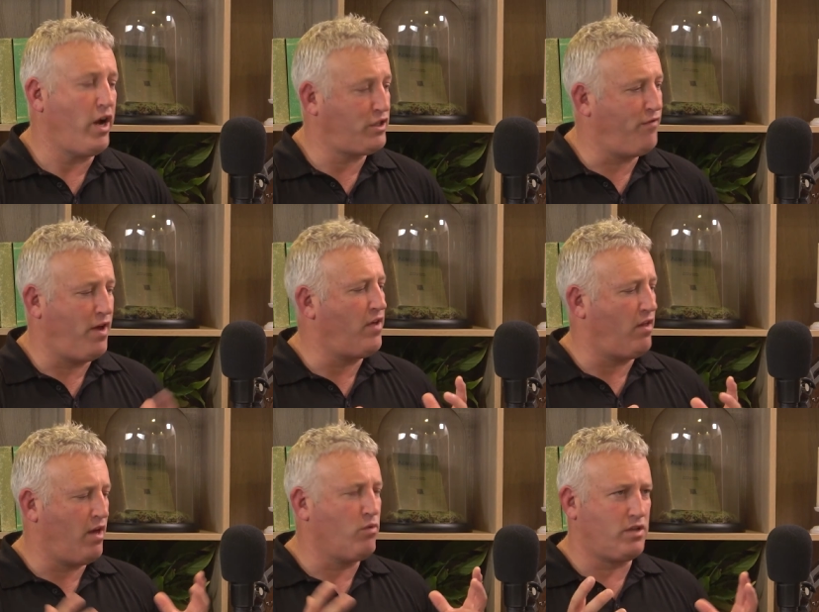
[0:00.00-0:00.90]
And I actually
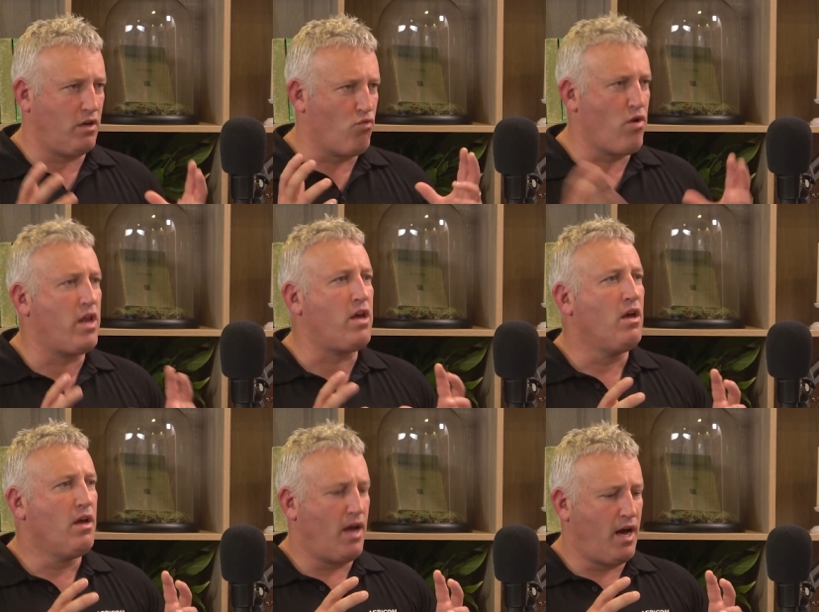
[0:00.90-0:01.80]
found that there was a
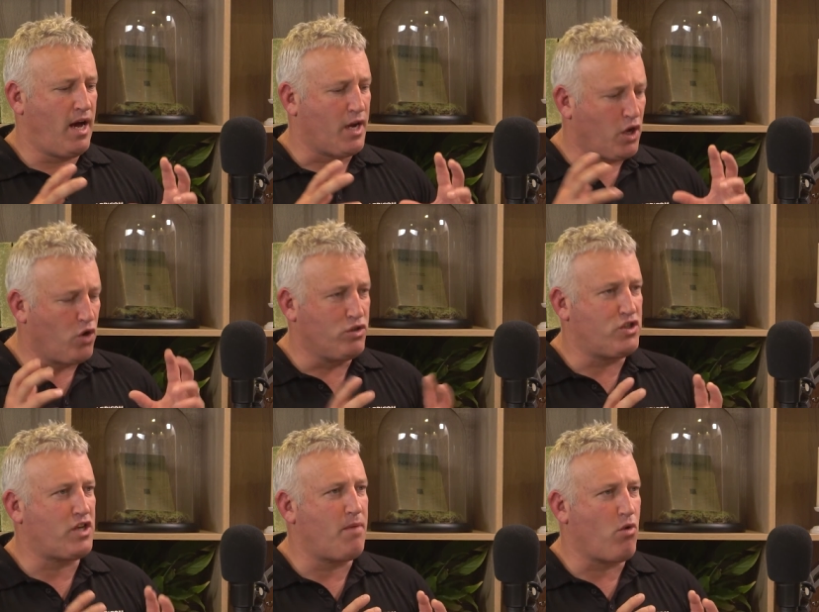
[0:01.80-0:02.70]
really
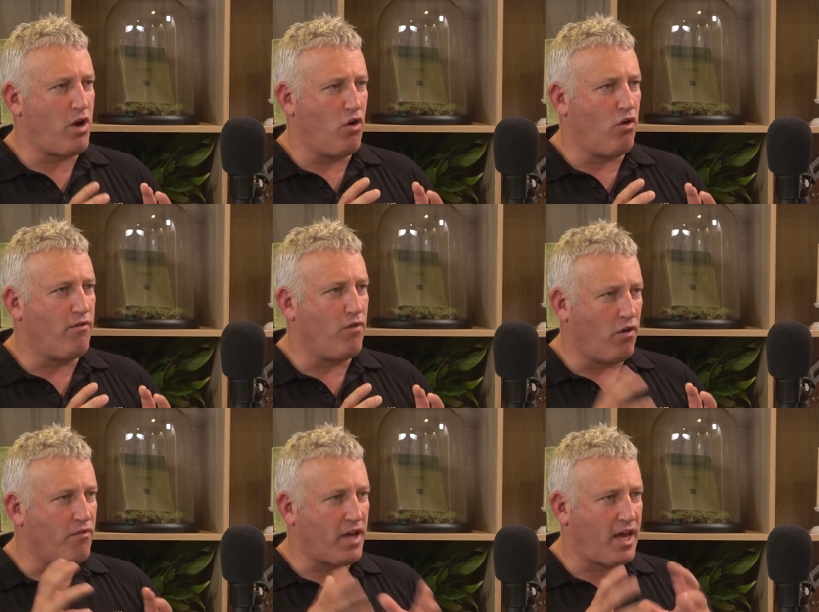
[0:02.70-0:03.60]
good summary
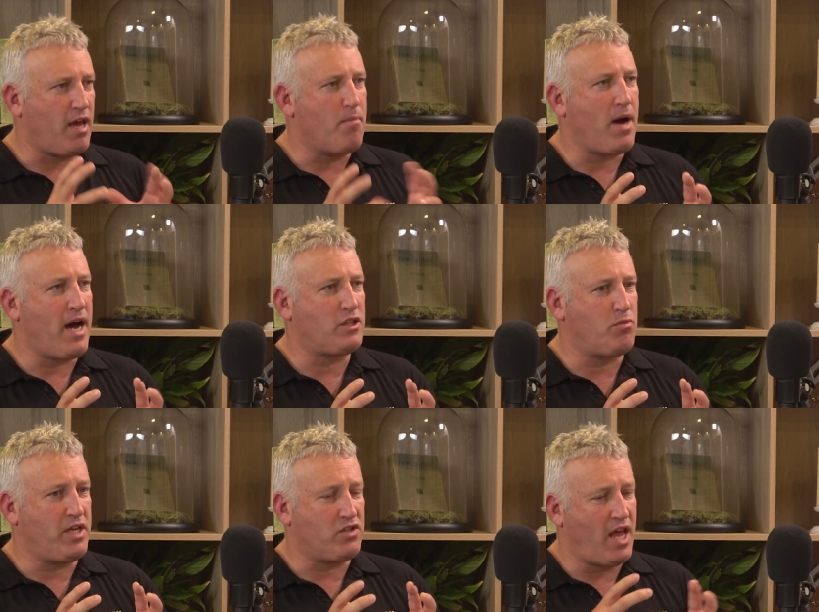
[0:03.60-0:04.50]
of the key
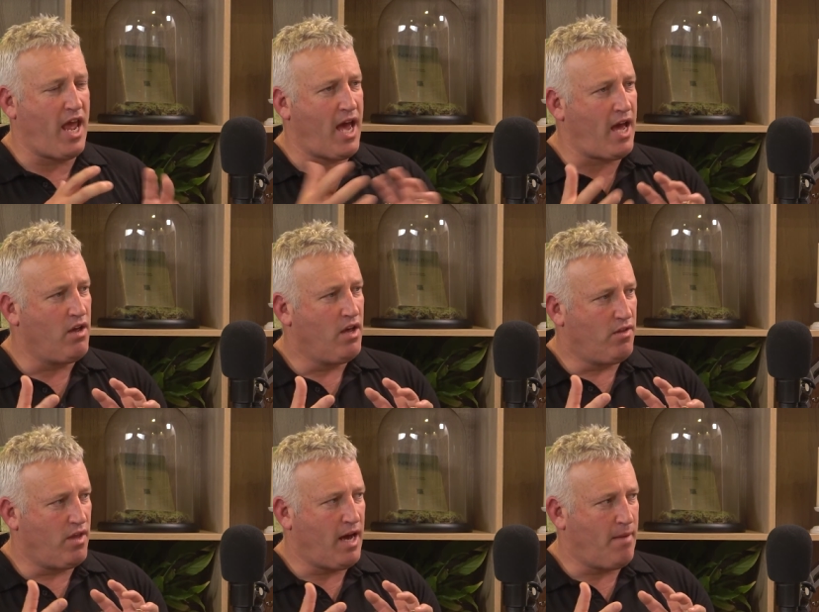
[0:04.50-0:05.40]
pasture pests and how
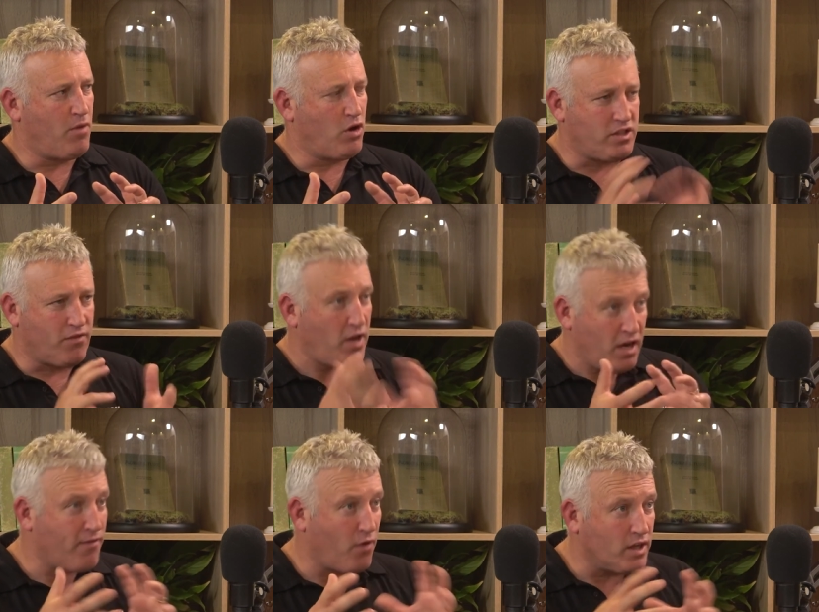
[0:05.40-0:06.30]
those
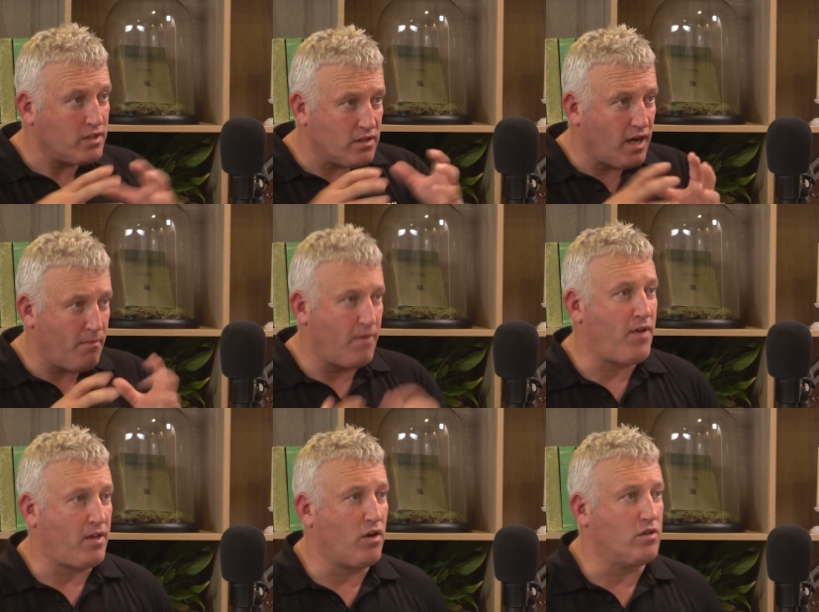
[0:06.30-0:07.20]
different endophytes
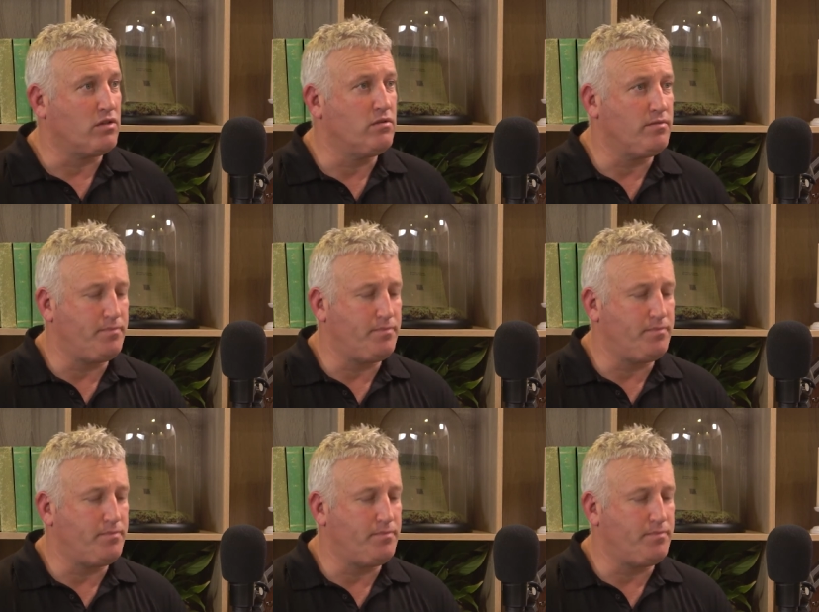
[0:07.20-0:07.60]
affect those.